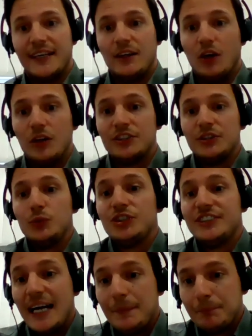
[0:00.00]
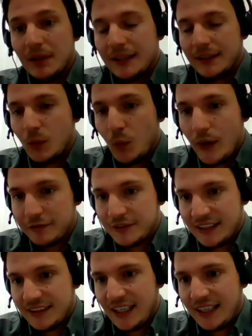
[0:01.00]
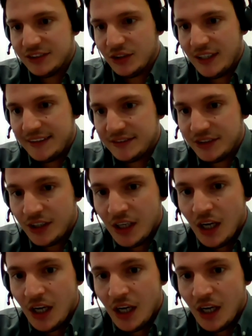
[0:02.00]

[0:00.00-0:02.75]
also do sampling with that isolator